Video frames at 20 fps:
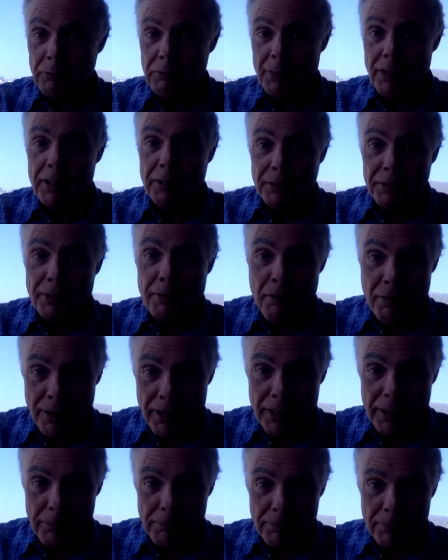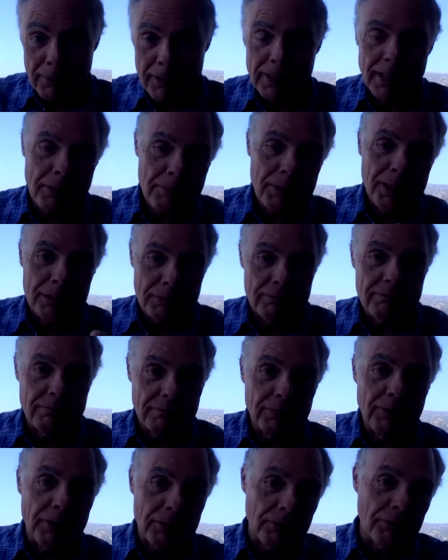final exam? And I mean
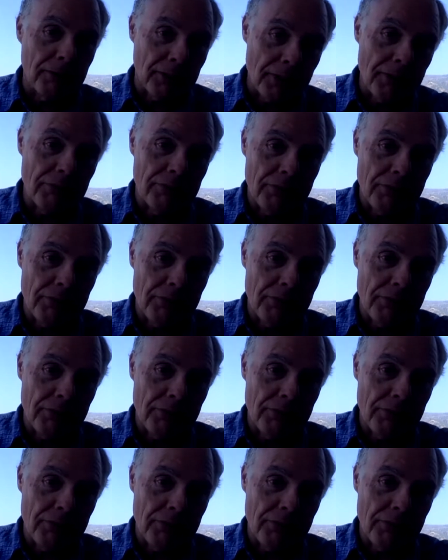literally the